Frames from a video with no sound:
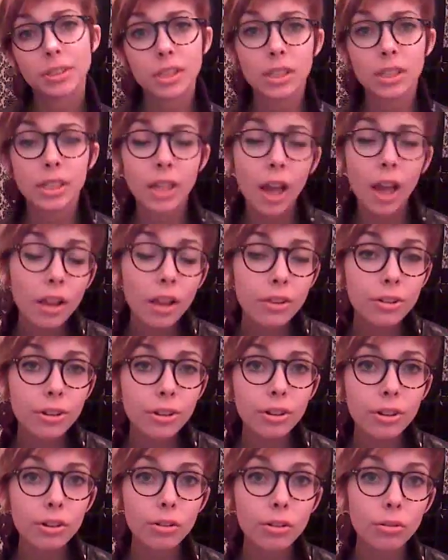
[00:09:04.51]
than the
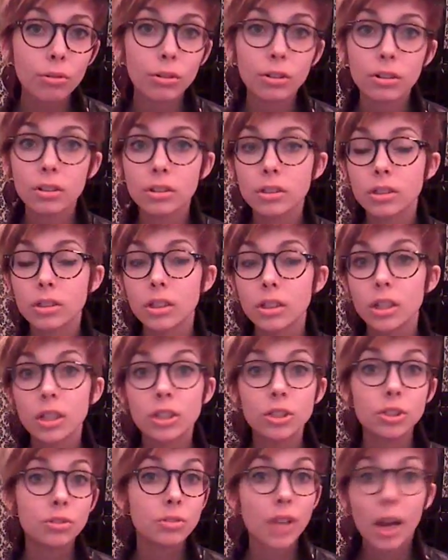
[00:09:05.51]
other, or
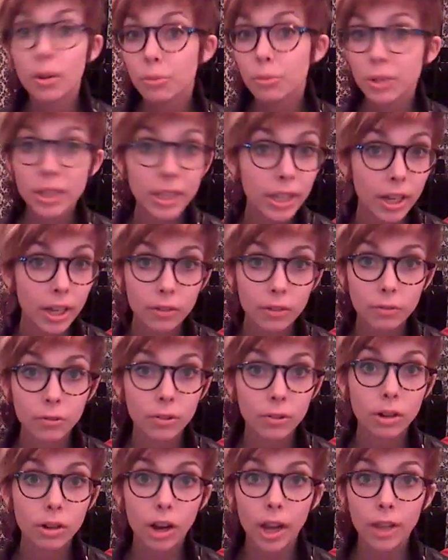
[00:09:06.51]
do you not really care
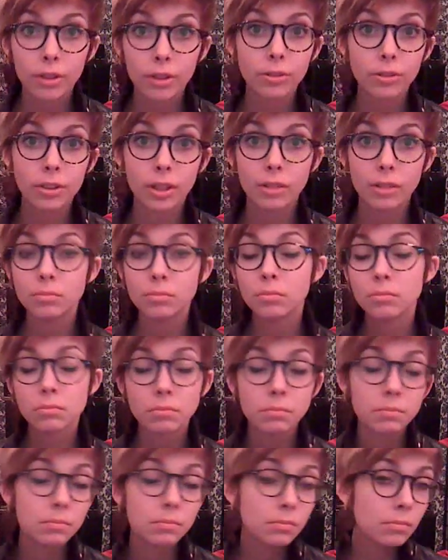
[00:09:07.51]
for either of them,
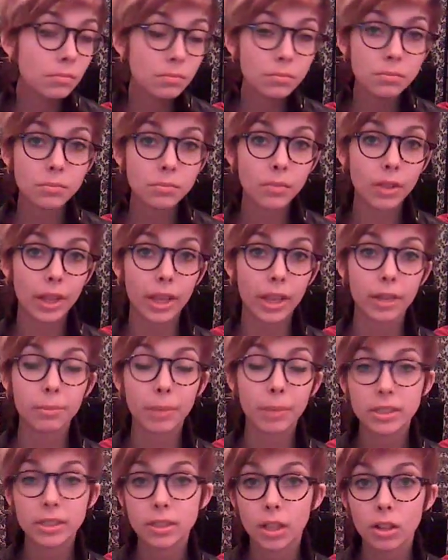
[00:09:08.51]
like
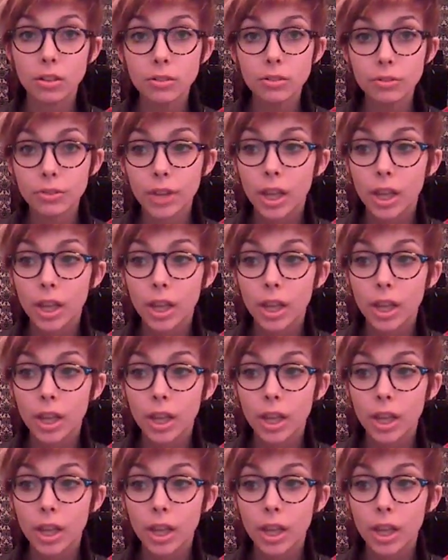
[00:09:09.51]
myself?